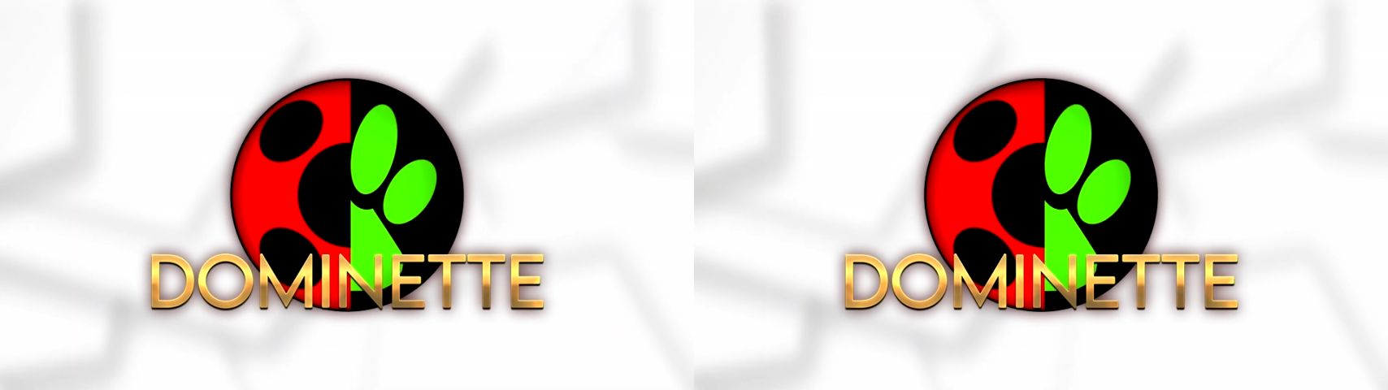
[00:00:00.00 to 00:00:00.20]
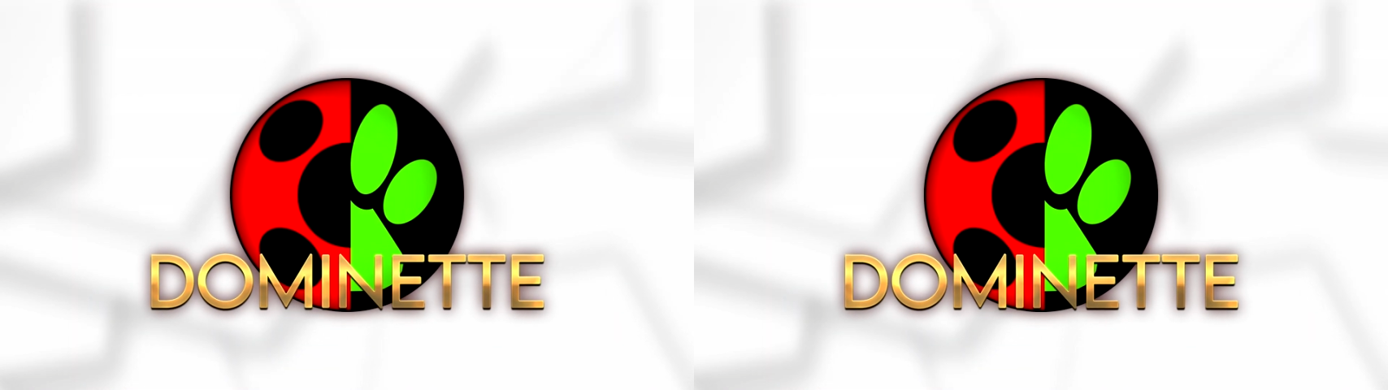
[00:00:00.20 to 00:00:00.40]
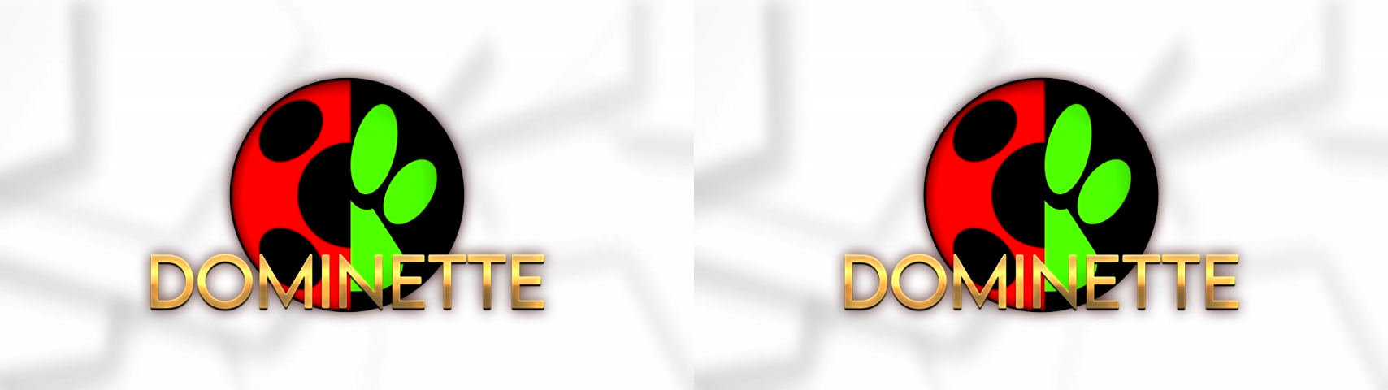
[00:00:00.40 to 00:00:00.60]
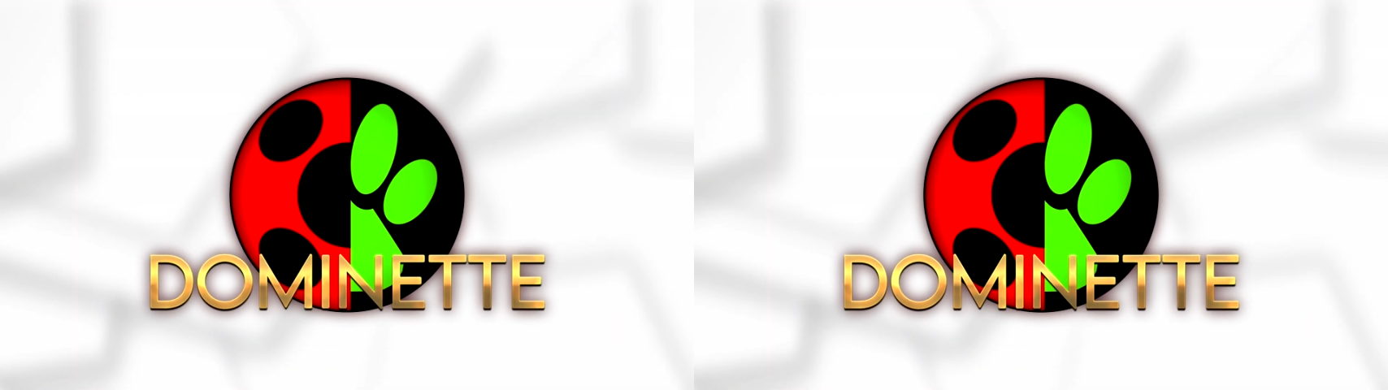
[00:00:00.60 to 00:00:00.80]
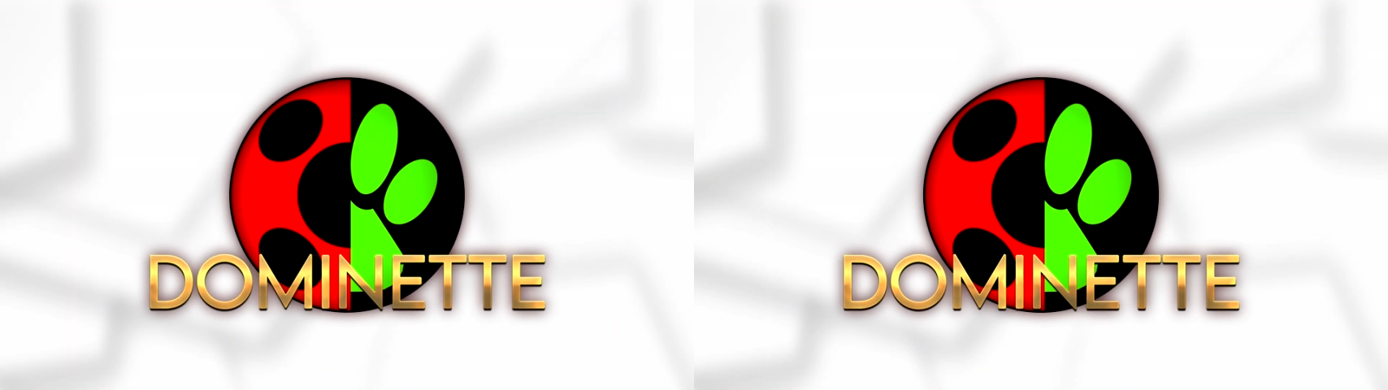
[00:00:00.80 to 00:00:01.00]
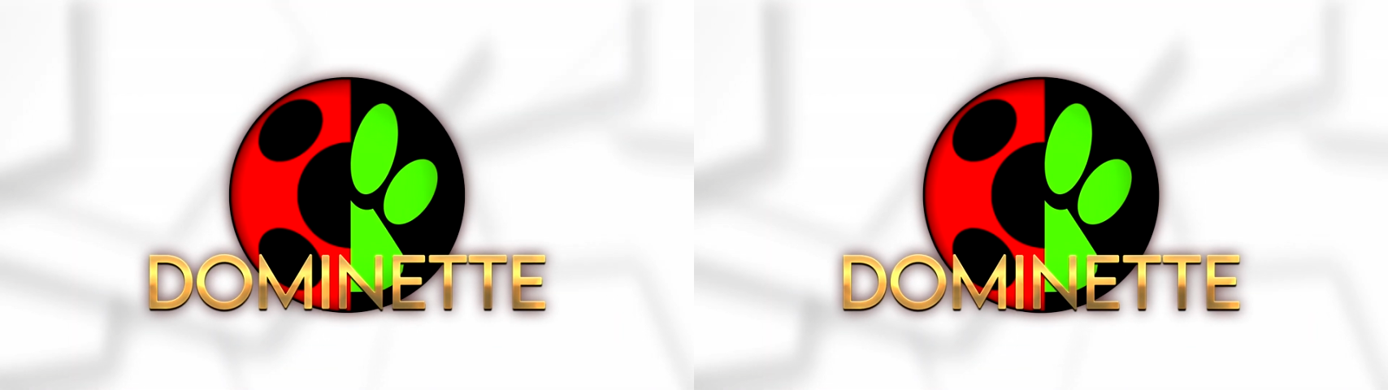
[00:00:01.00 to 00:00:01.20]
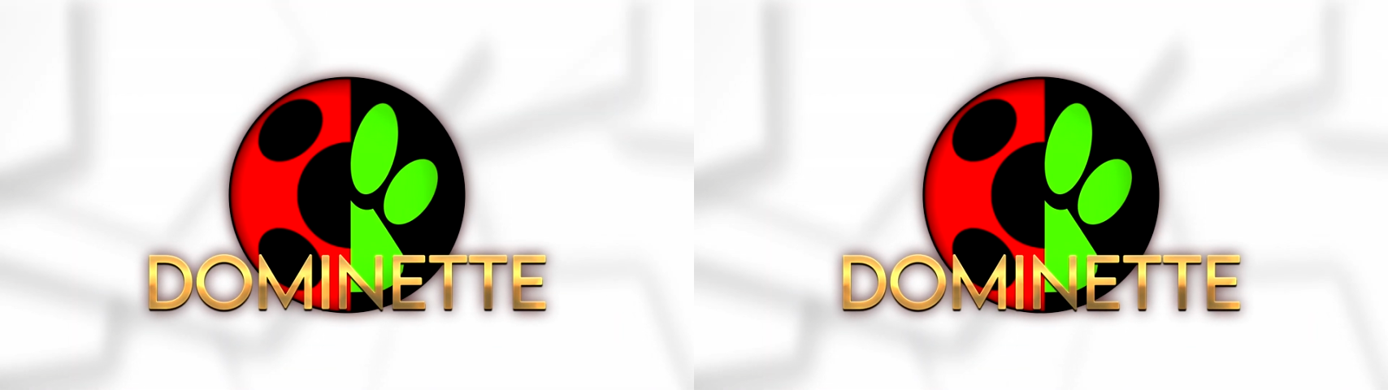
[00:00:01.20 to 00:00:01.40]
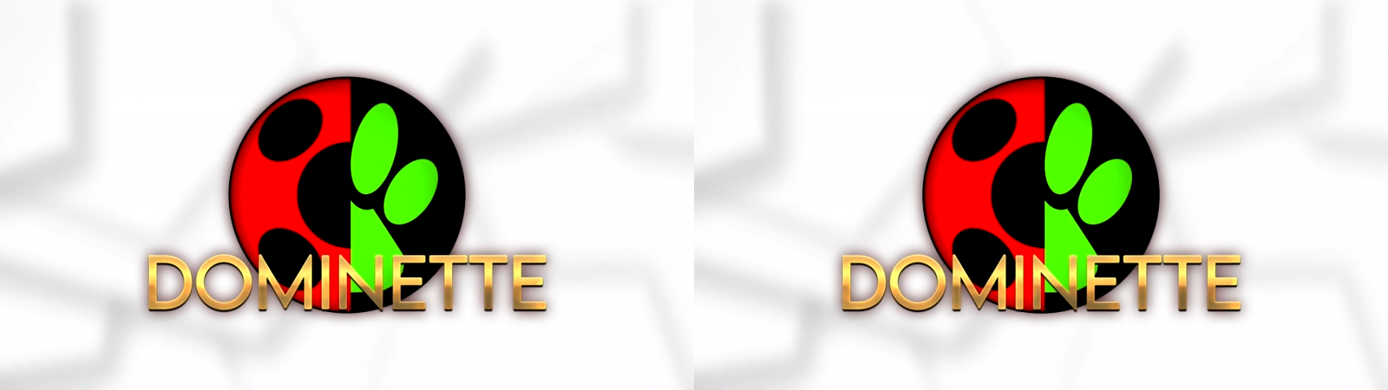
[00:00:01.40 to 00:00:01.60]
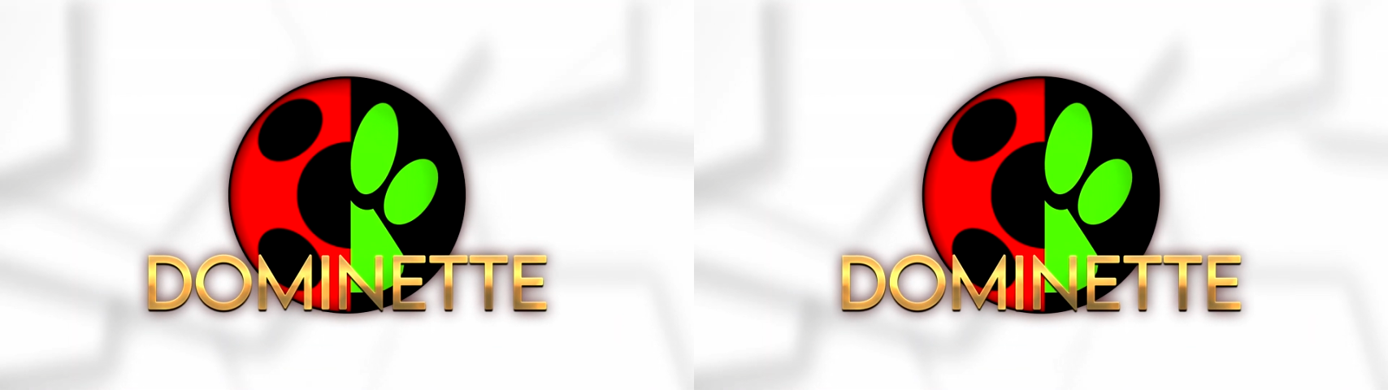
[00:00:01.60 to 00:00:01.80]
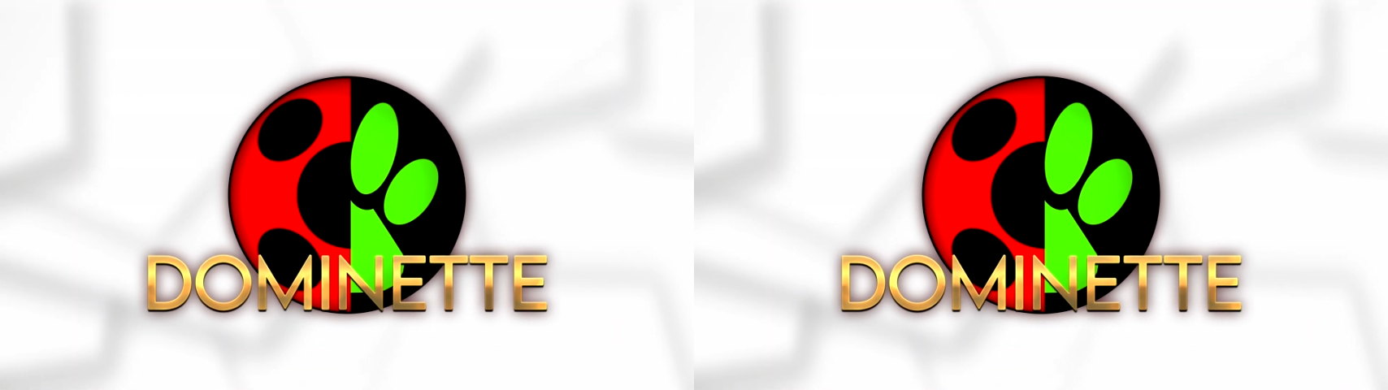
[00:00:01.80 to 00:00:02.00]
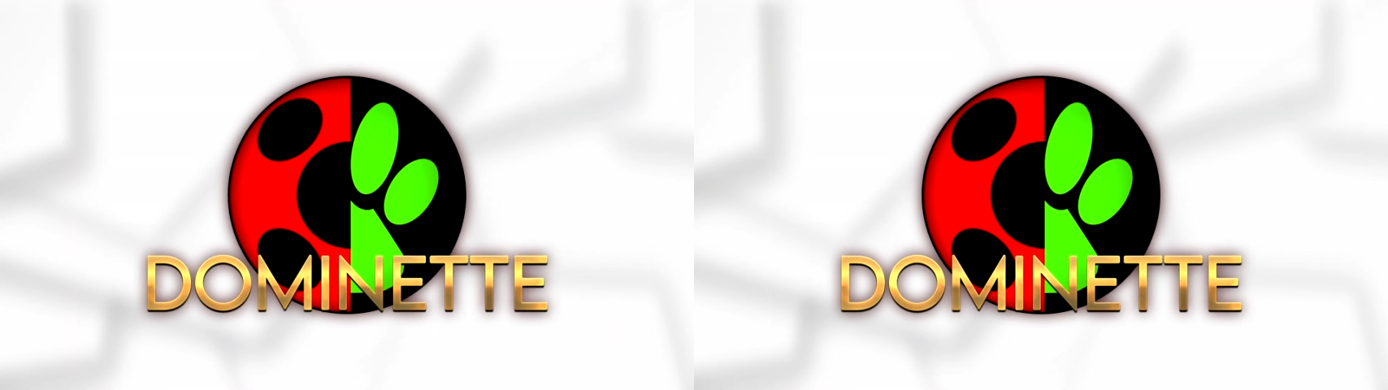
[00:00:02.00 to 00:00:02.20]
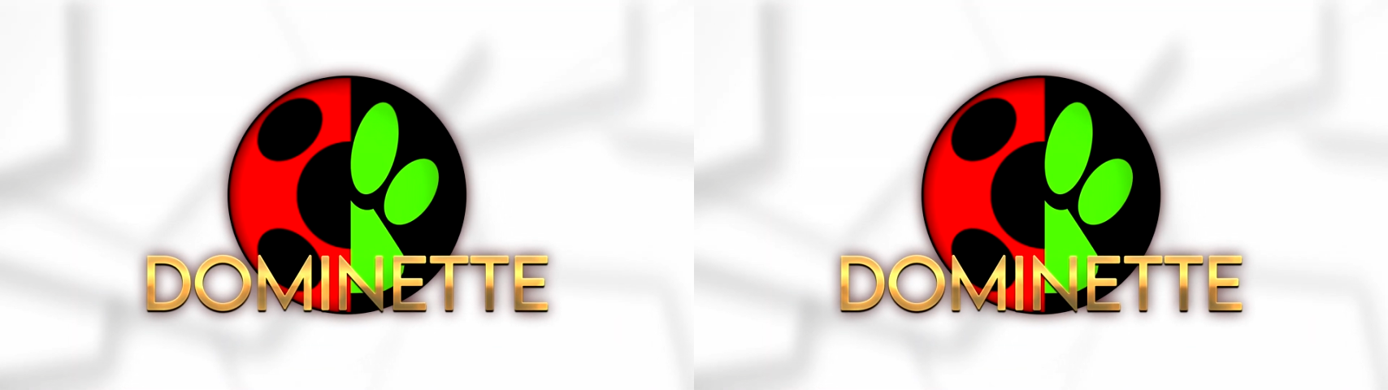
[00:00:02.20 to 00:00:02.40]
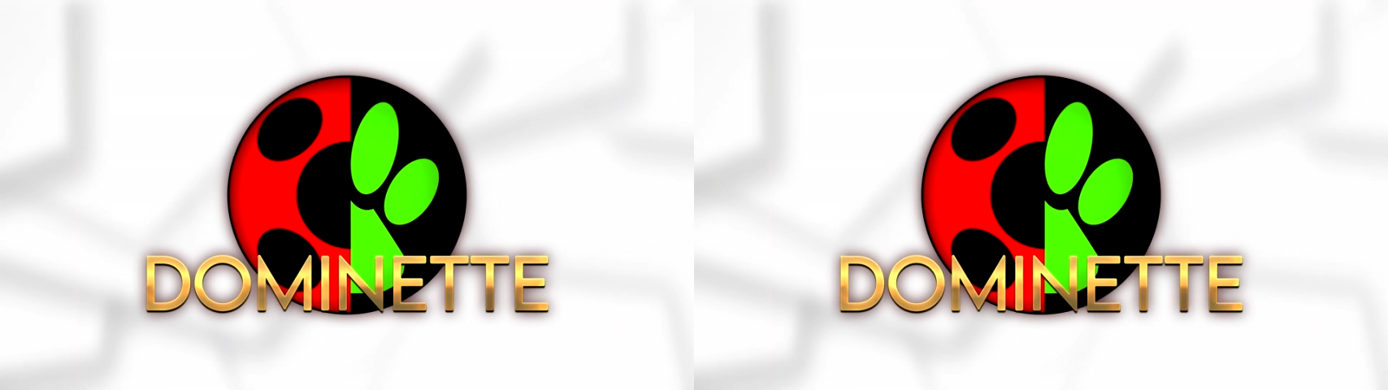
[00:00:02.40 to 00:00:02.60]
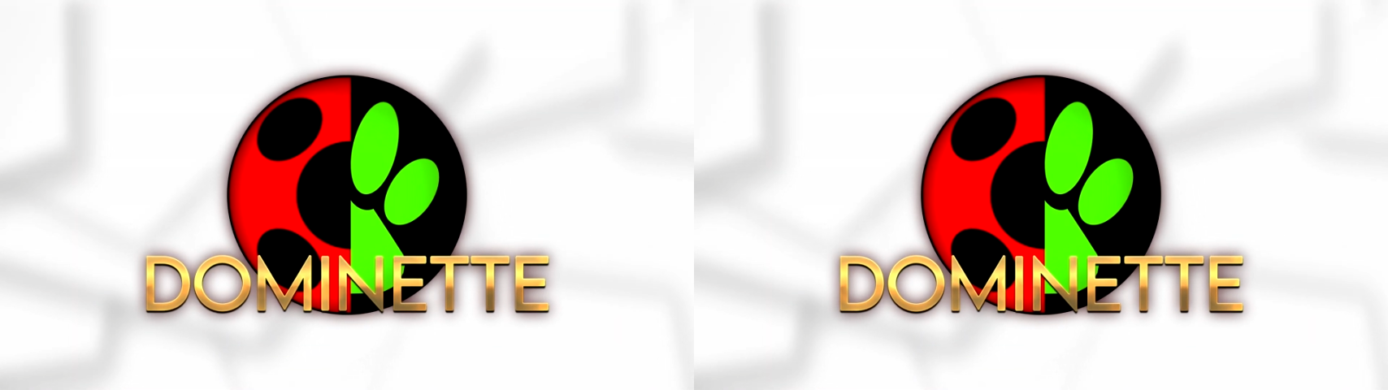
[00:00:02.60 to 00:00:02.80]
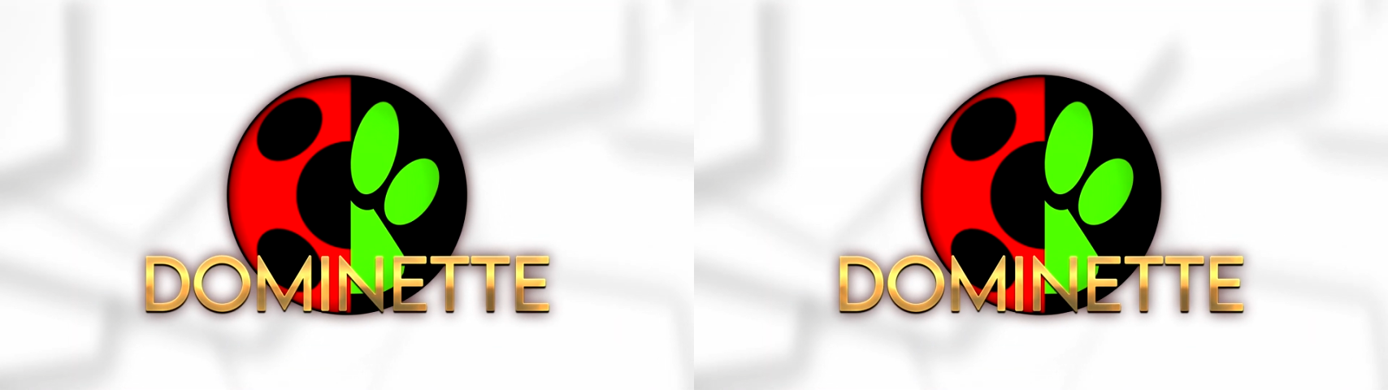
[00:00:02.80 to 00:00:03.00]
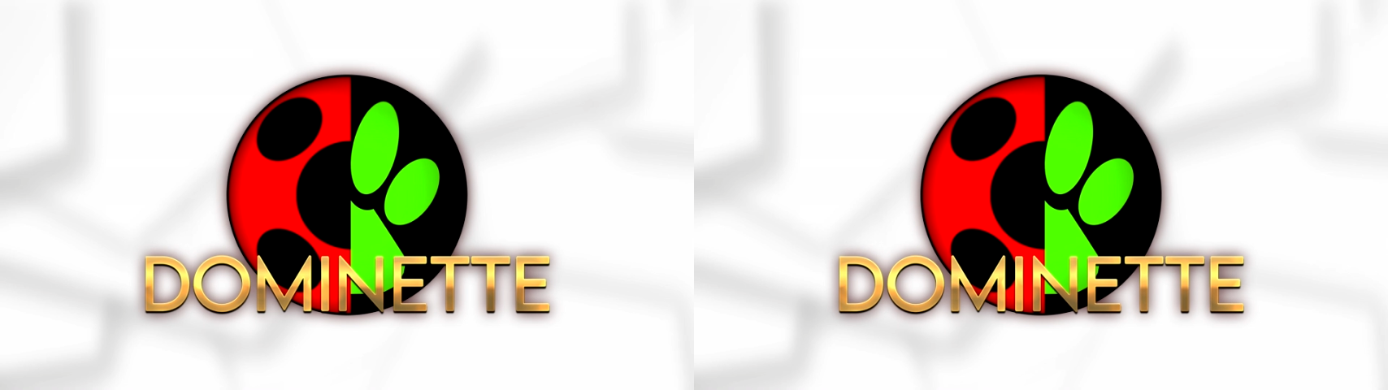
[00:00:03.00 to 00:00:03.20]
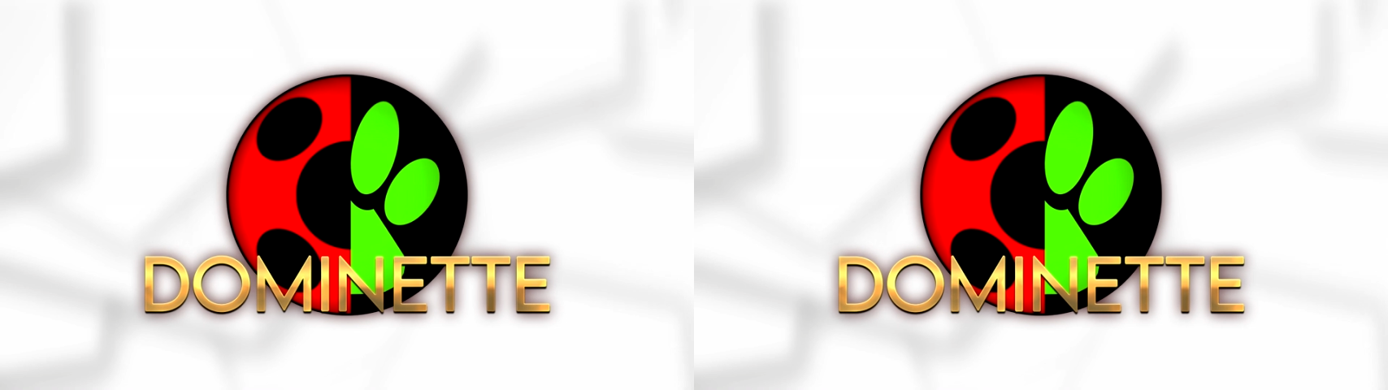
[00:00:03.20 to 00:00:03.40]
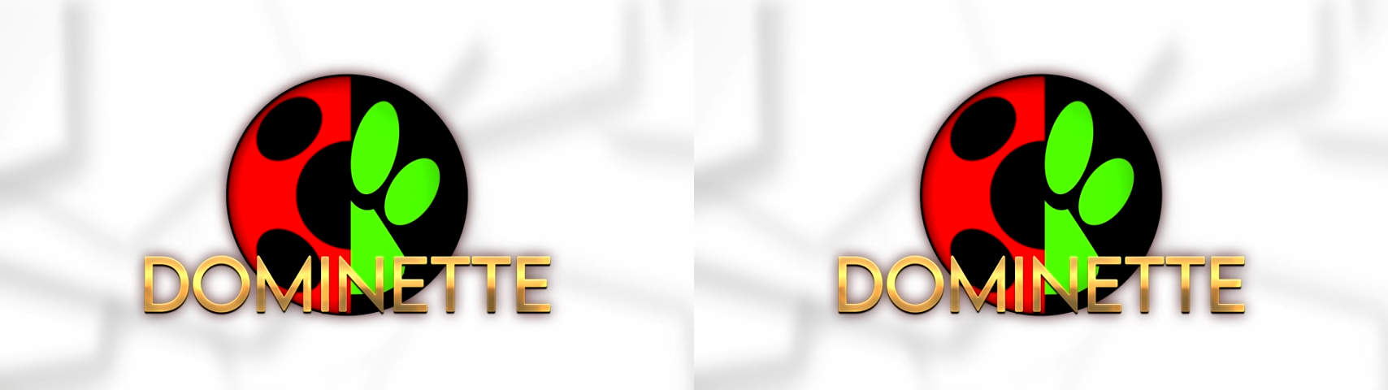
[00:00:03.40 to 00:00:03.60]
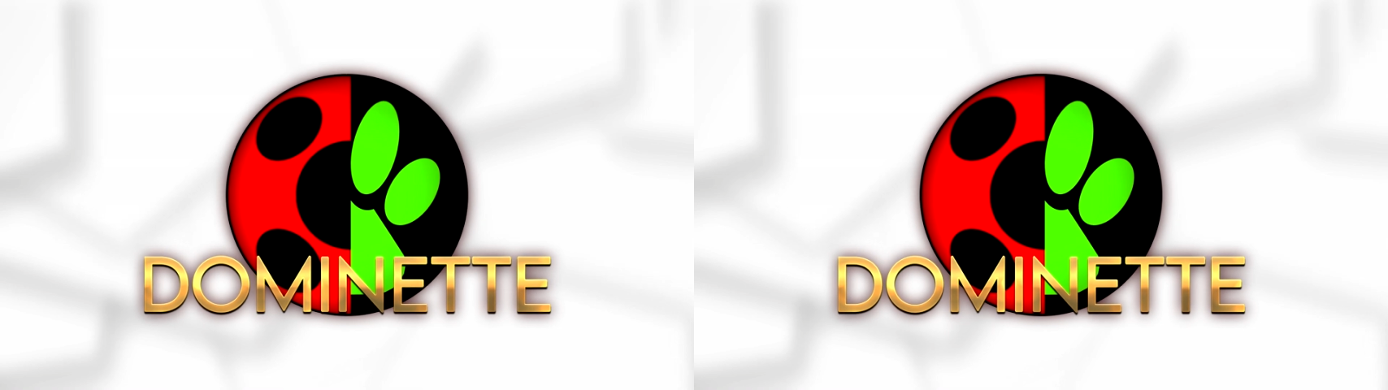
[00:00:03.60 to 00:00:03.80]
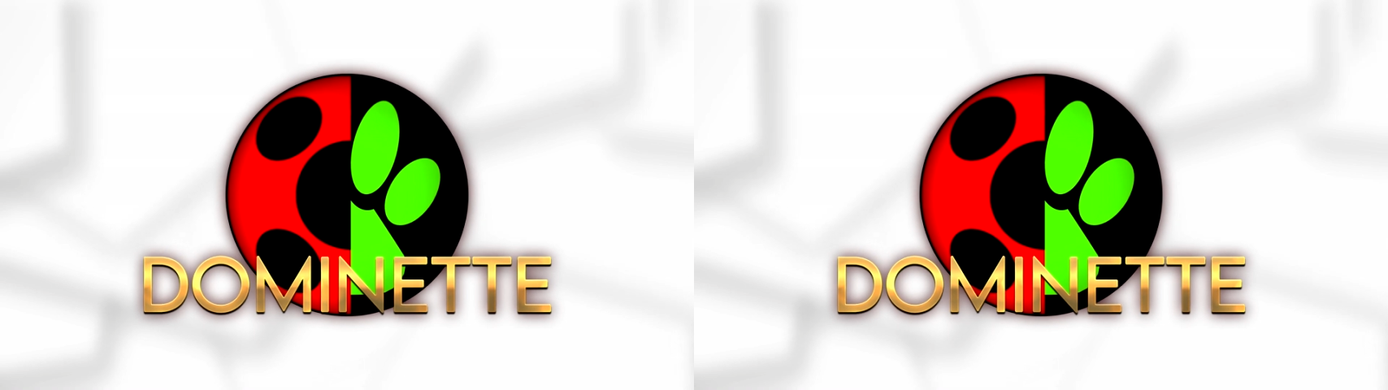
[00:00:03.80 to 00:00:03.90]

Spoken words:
No face is visible, so there are no lips to read.